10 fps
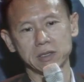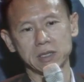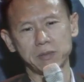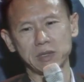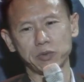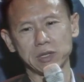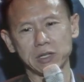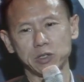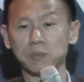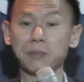something
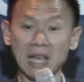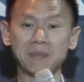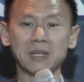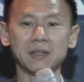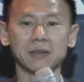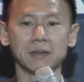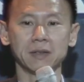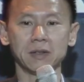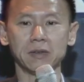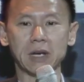related to payment,
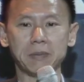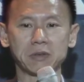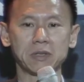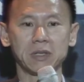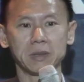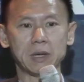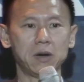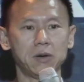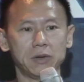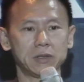right? Because you think about,
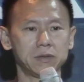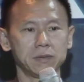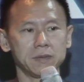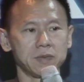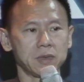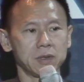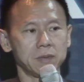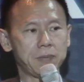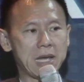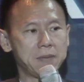oh, it's
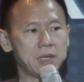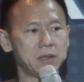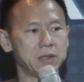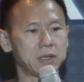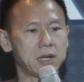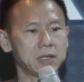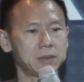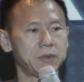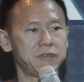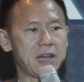payment, the
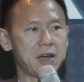concept of